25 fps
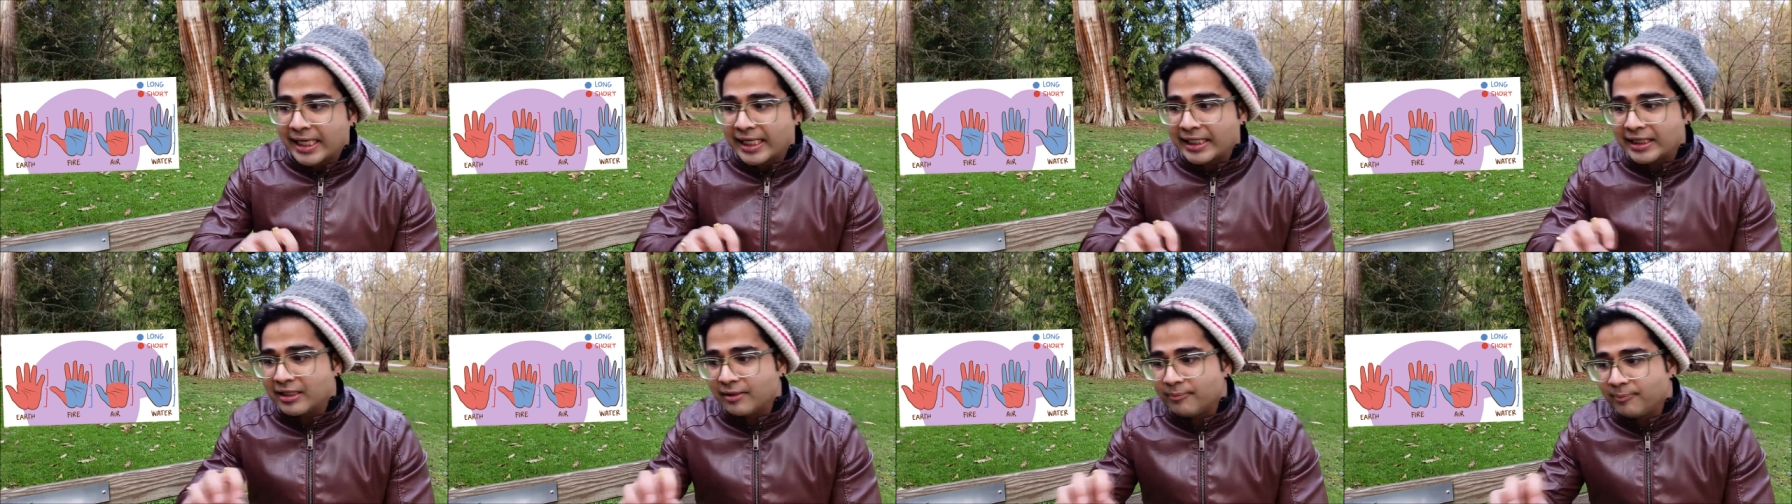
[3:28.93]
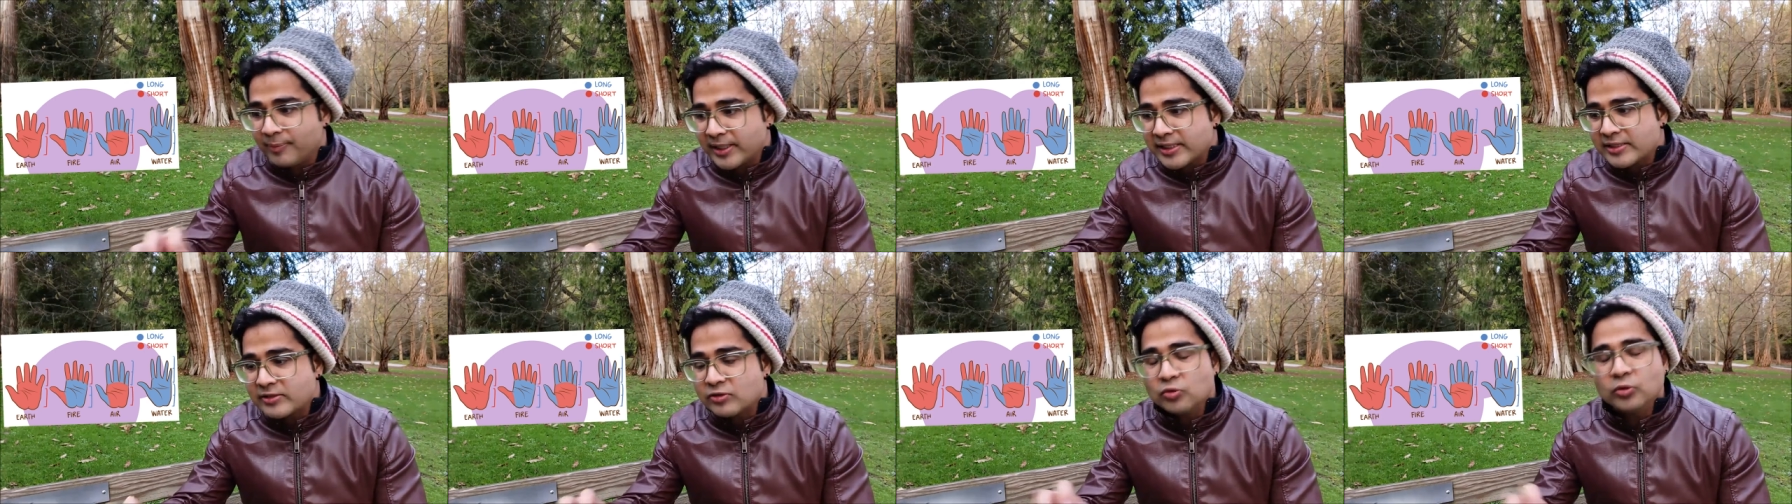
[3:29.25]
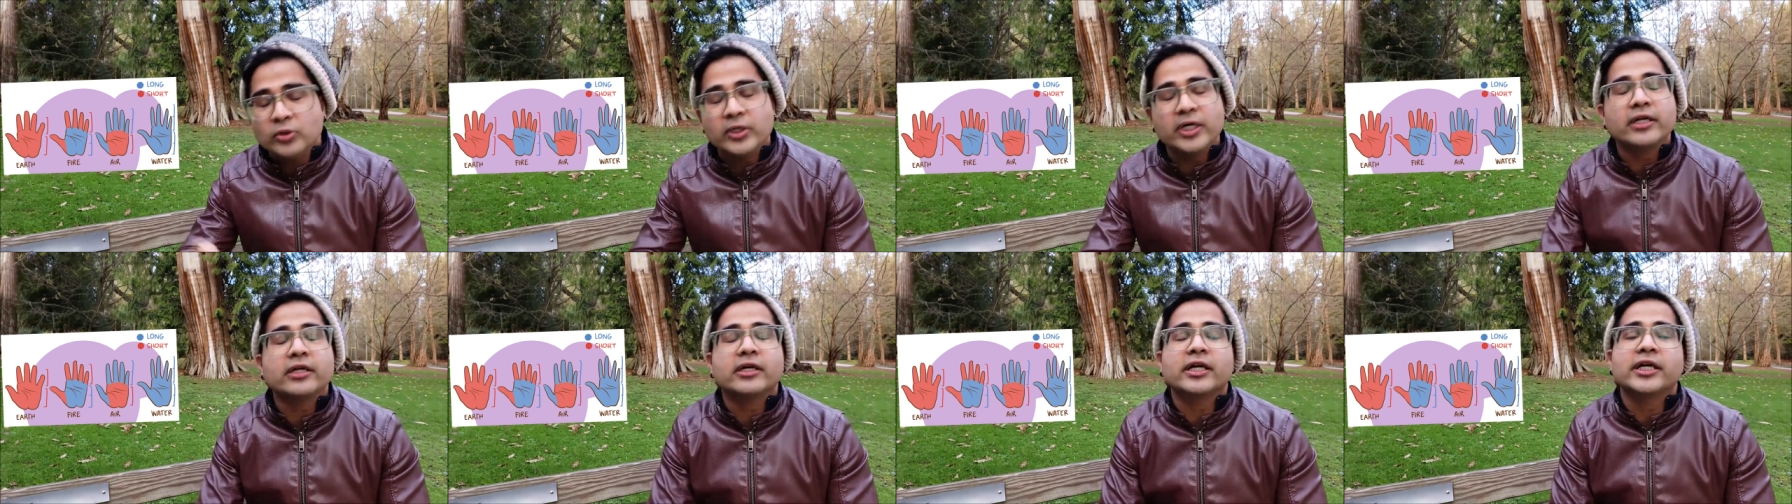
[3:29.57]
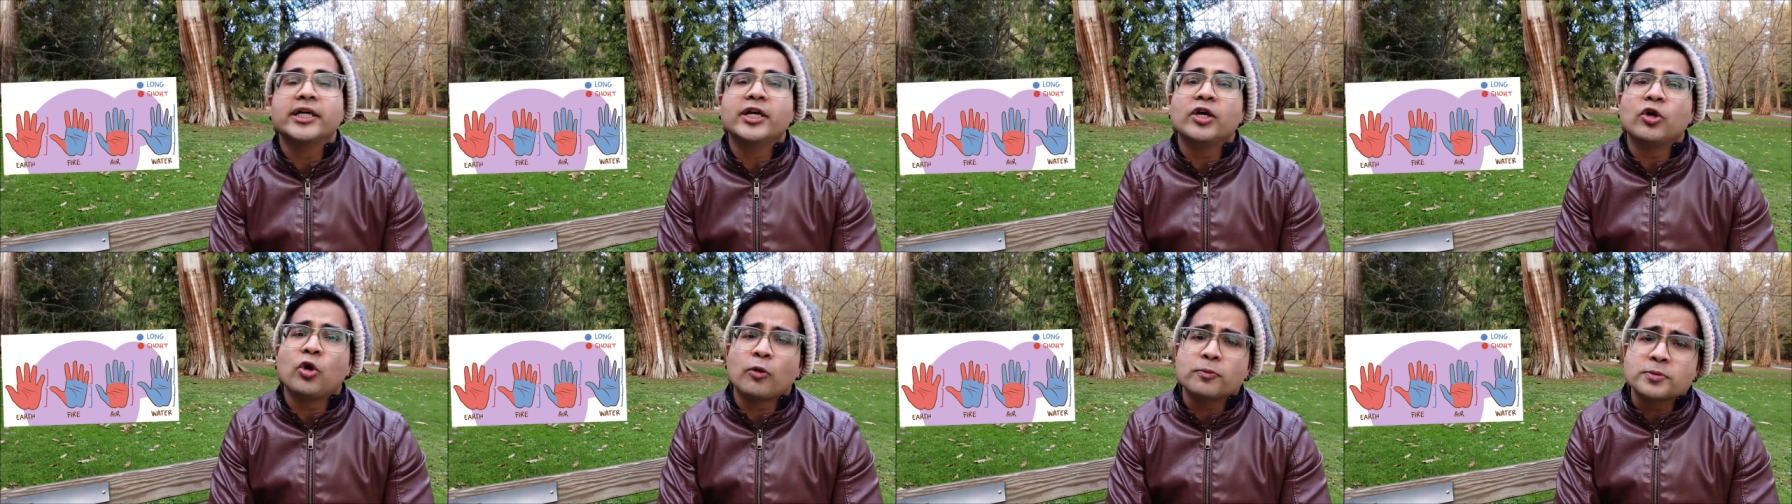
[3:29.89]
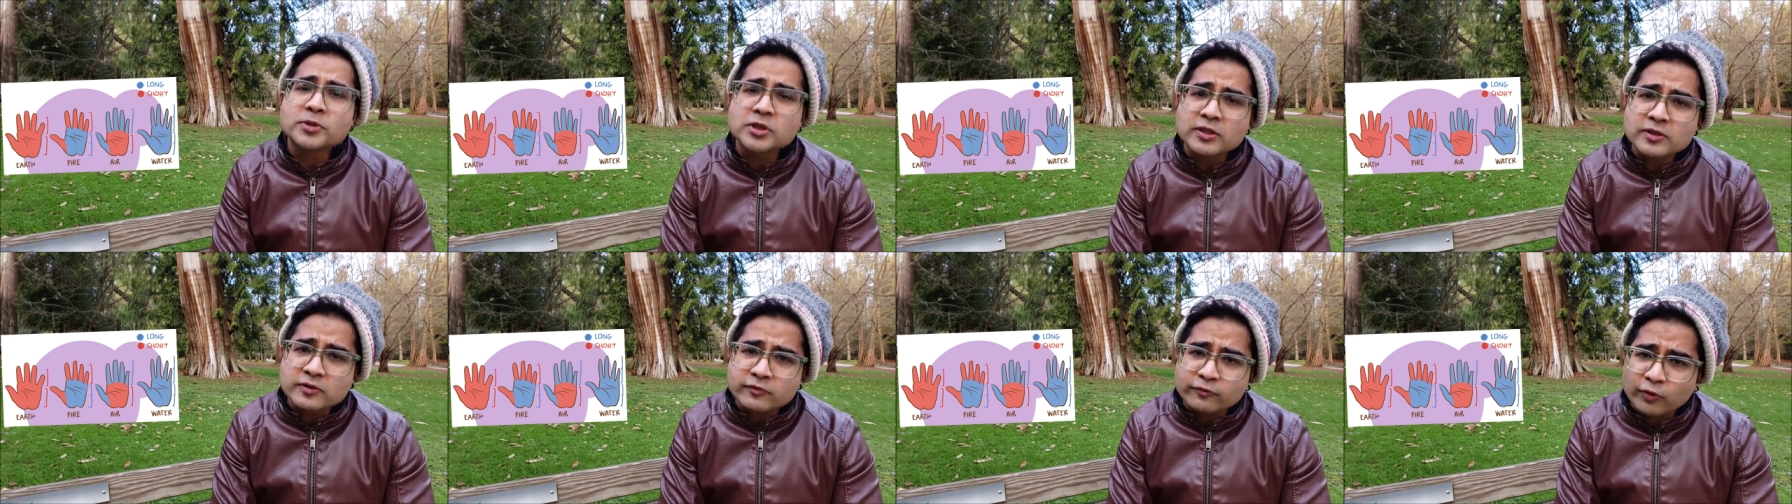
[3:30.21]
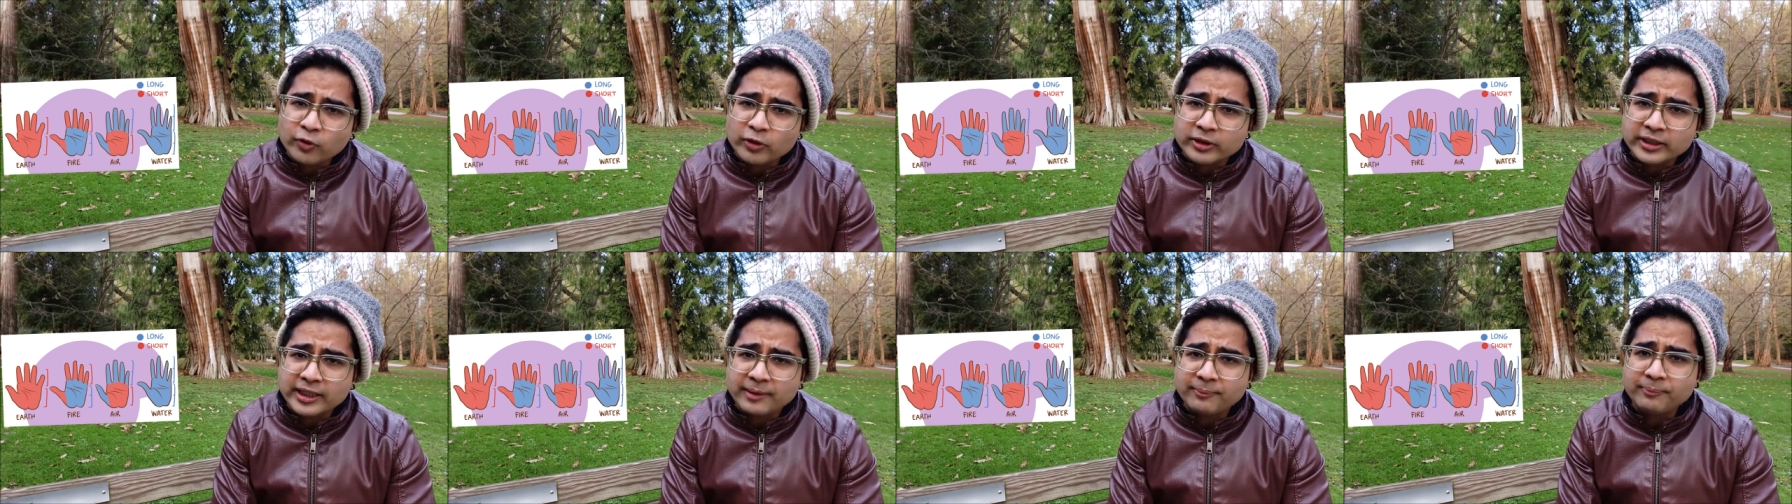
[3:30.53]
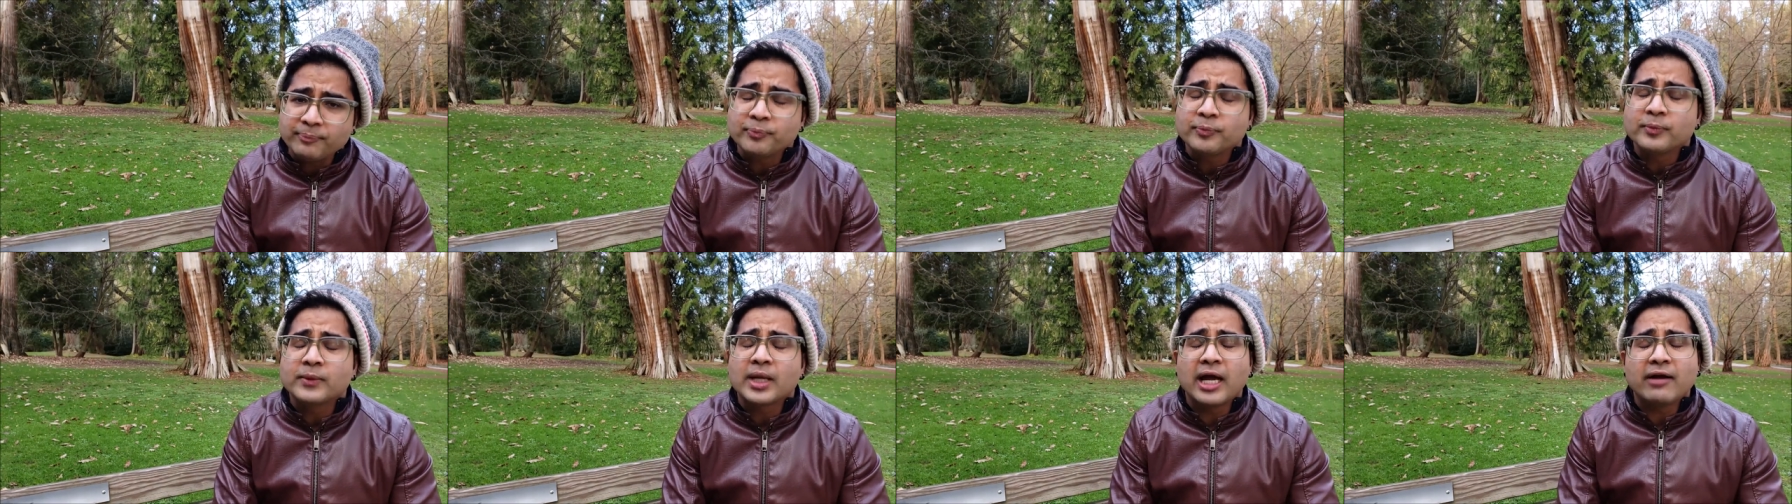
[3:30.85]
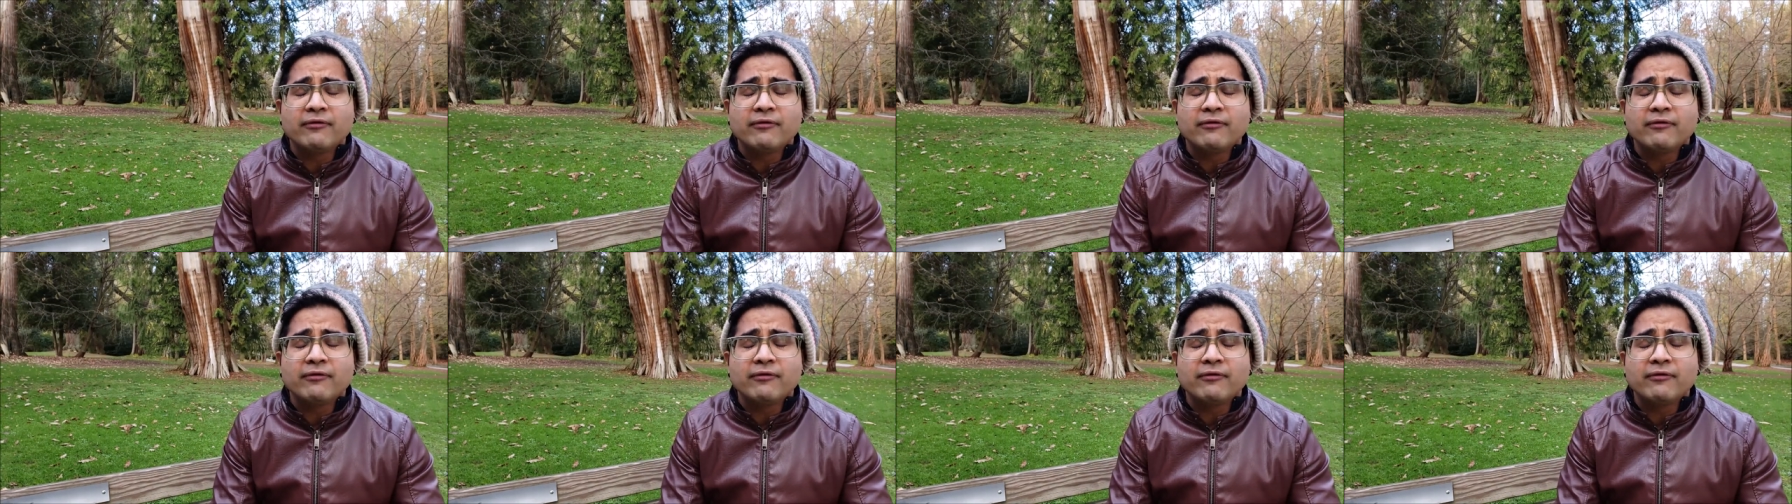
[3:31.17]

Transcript: and the best suited career options for them,